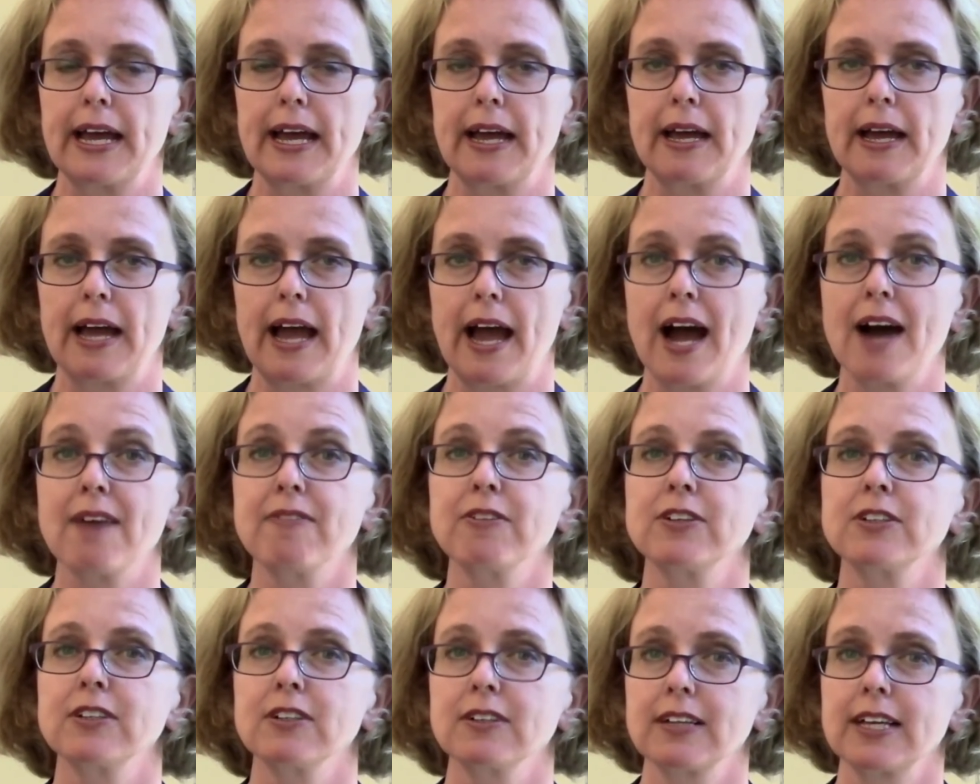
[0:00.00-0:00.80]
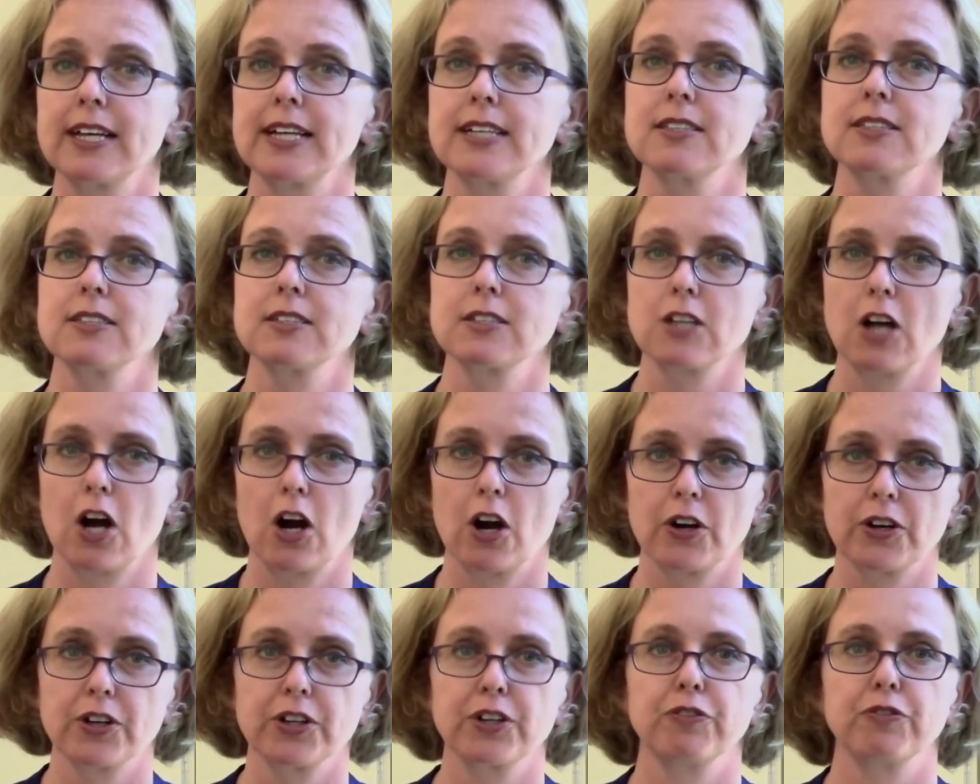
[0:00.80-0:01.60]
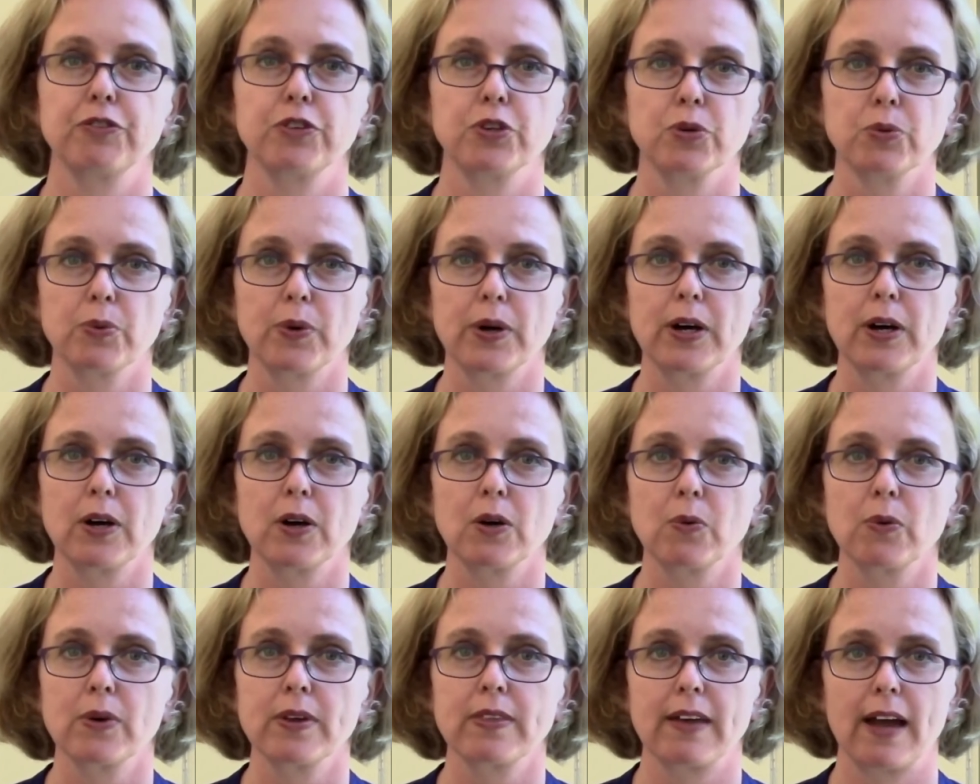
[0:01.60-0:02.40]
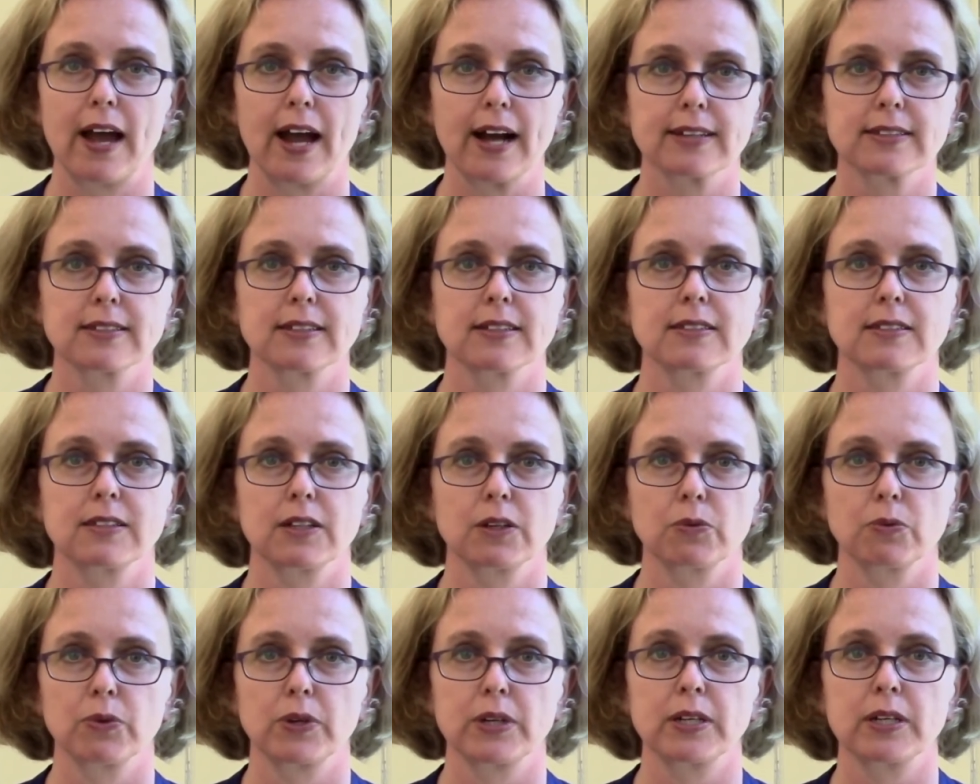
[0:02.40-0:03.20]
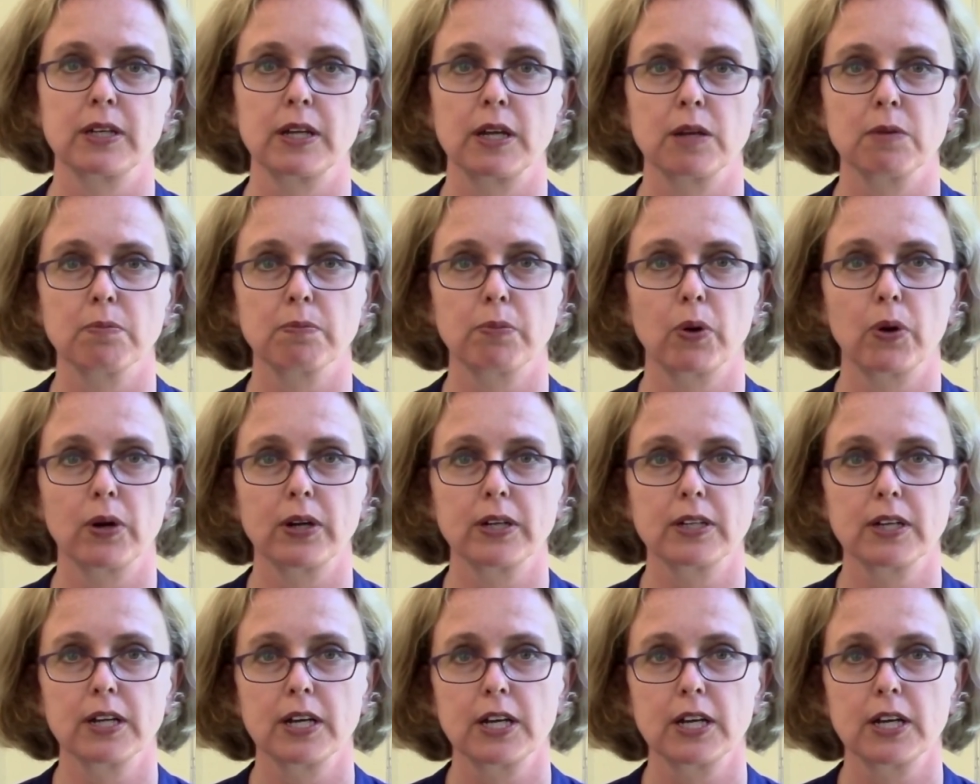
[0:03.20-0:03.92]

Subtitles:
have a delayed start, if you will, with accessing written input.